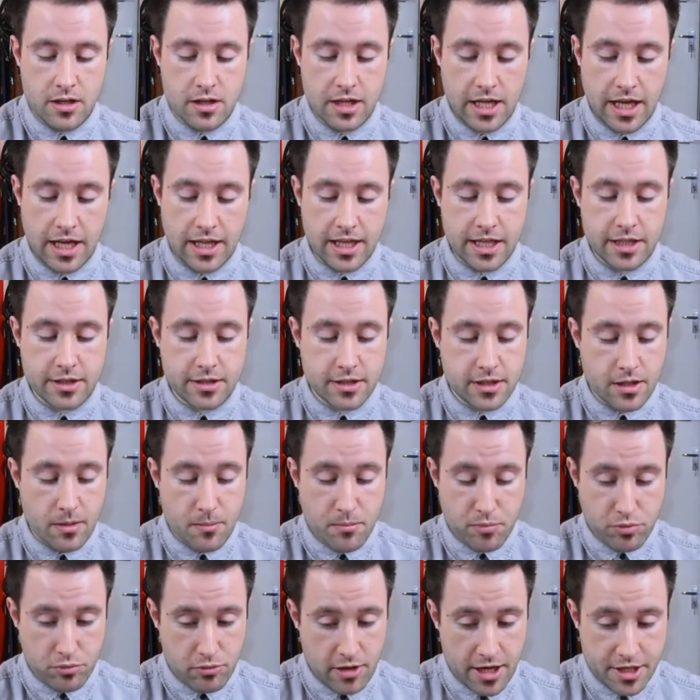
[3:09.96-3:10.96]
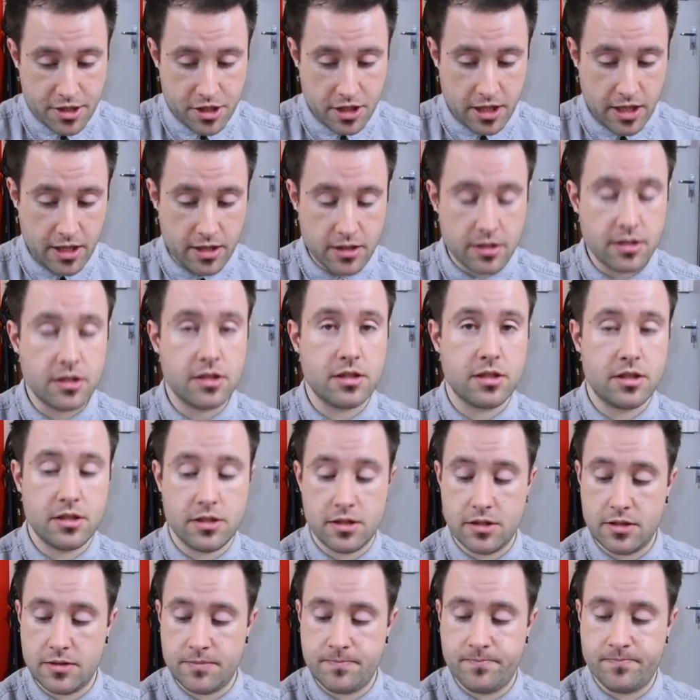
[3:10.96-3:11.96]
Now, this pressure,
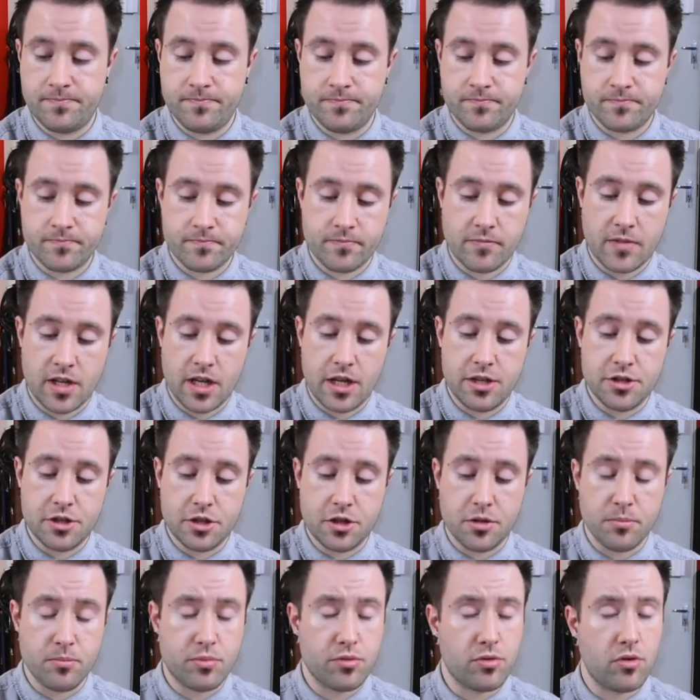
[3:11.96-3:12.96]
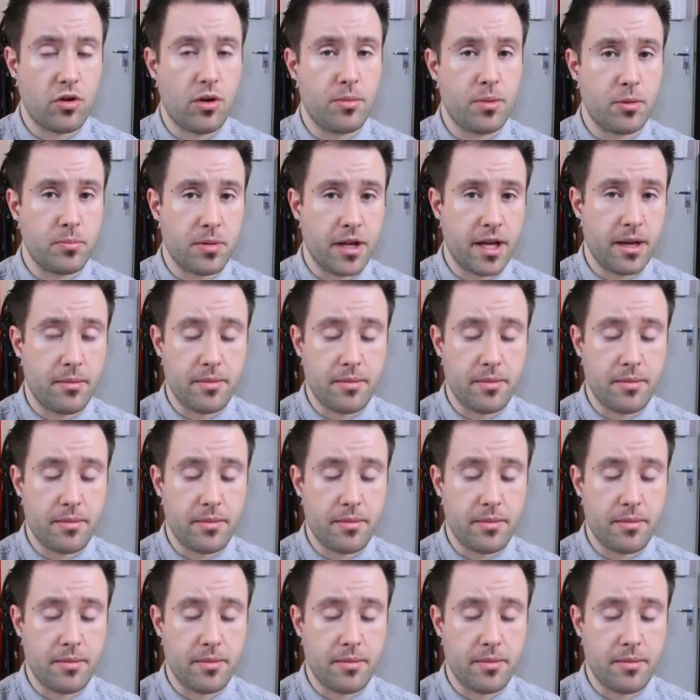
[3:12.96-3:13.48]
as you can probably